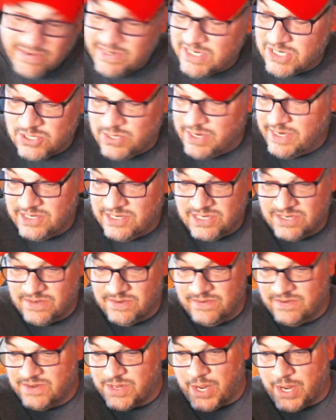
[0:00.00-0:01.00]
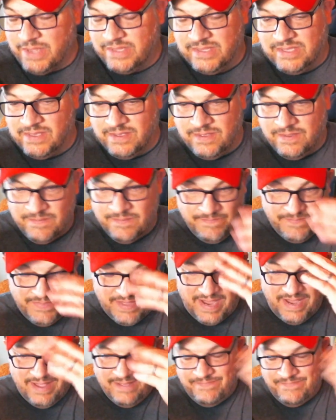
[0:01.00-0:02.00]
strange thought to...
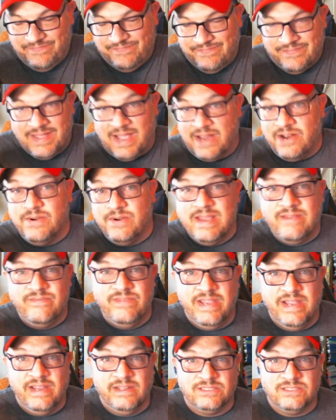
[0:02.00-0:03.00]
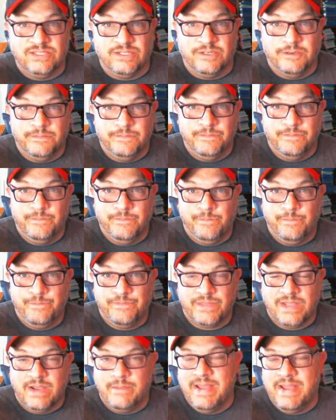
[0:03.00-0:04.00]
I don't have the answer.
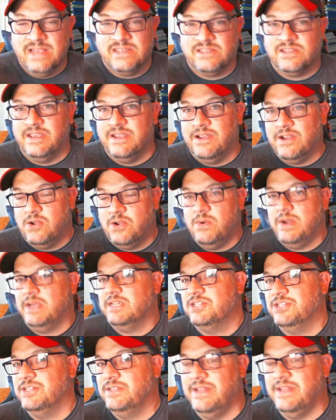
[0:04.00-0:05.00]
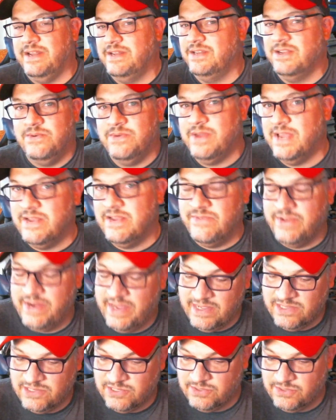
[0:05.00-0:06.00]
I'm asking a question that I don't have an
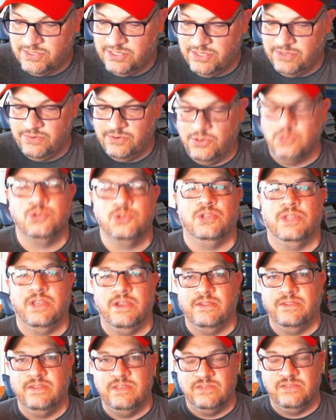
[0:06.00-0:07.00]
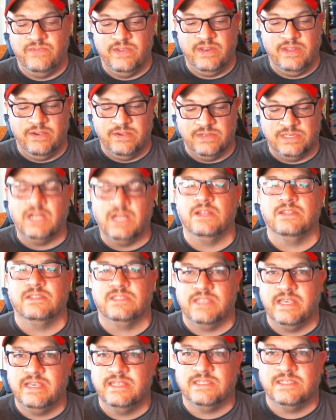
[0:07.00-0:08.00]
answer to. Usually on these videos, I'll
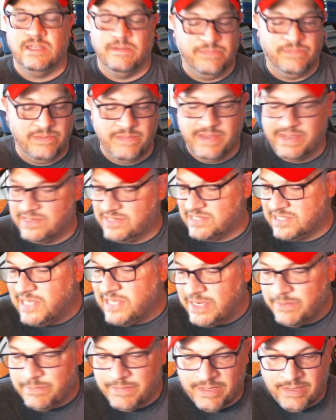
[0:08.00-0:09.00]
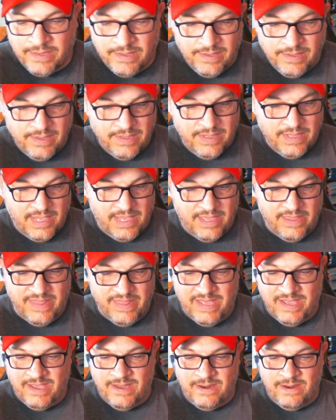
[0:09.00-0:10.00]
say something, make a statement,
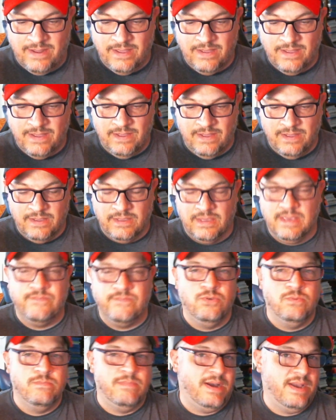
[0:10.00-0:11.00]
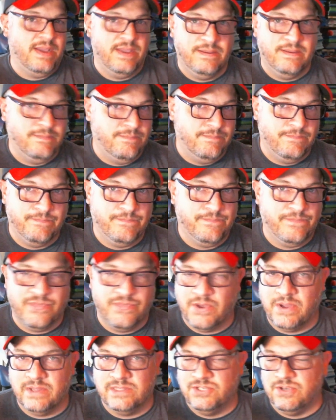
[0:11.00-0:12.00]
and then give you my
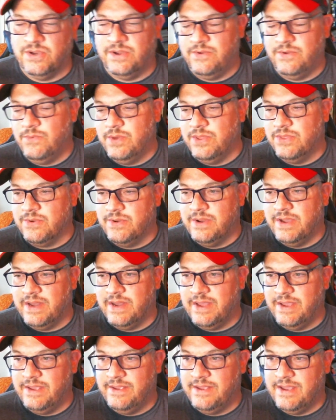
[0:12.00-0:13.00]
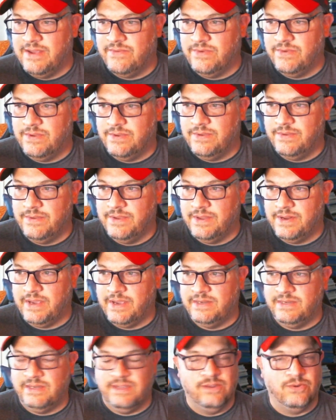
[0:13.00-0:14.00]
thoughts on it, whether or not I have an
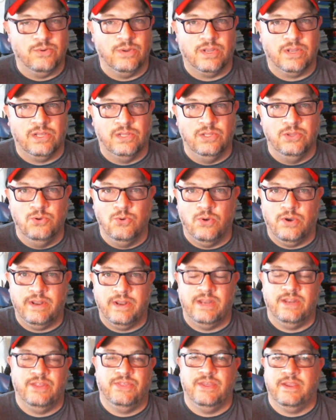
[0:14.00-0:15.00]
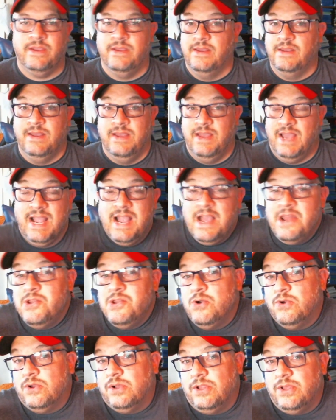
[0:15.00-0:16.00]
idea or a clue on anything. I got
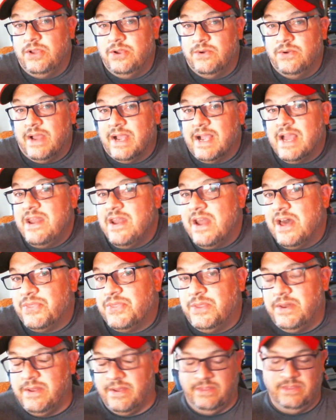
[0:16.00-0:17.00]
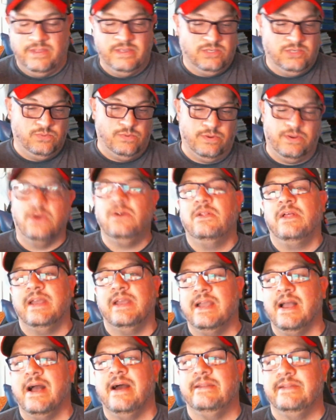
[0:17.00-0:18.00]
no clue. I got nothing on this one. All I
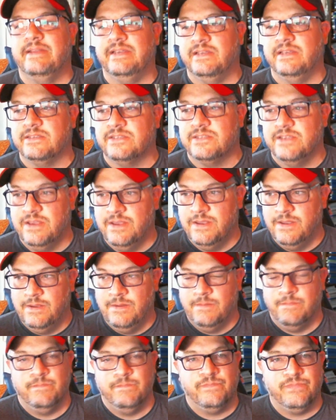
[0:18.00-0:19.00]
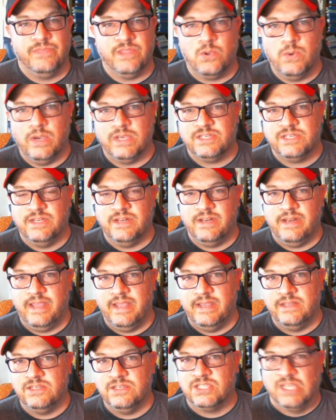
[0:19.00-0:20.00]
got is the question at
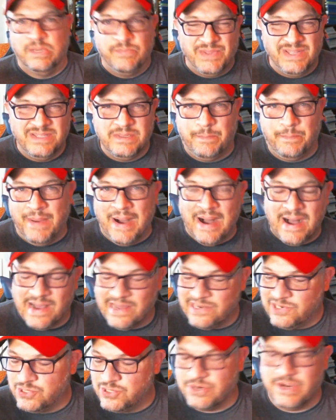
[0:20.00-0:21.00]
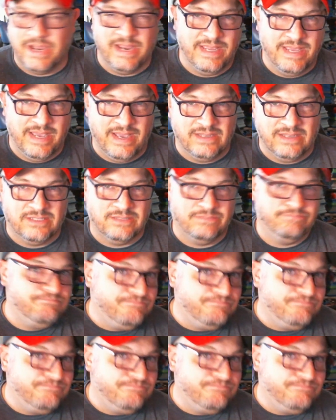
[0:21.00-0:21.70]
hand, just something to ponder, I guess.